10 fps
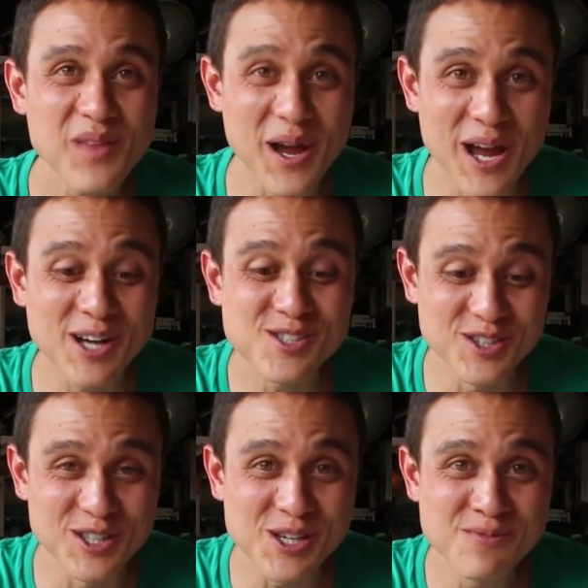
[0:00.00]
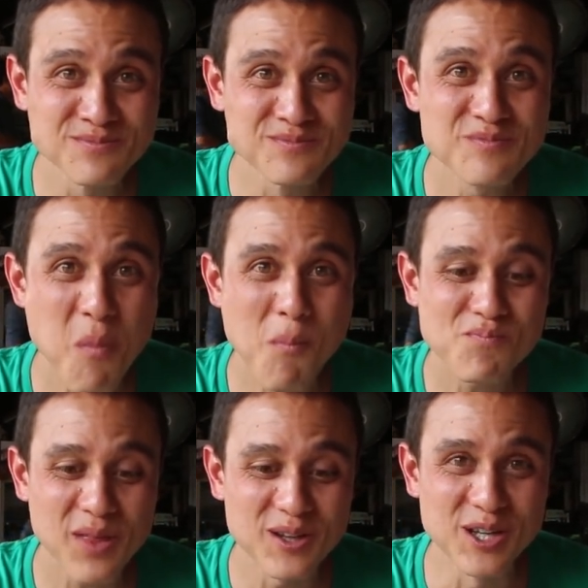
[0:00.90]
I actually
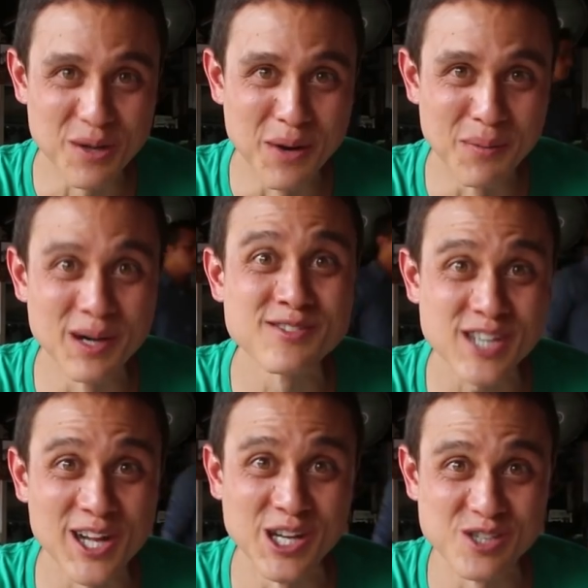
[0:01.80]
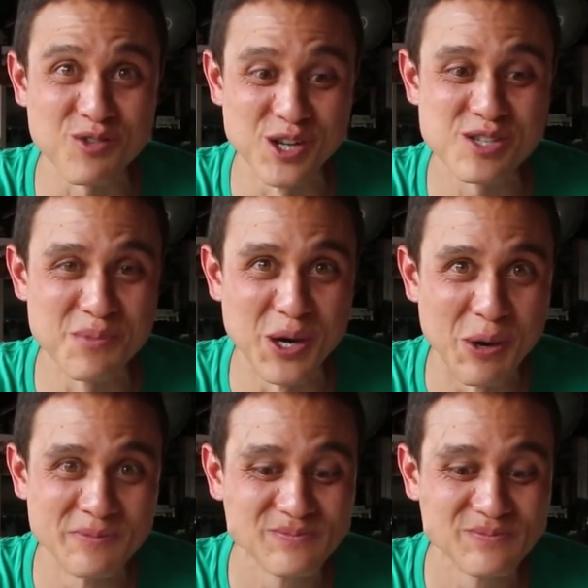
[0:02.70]
need a moment of silence for this meal.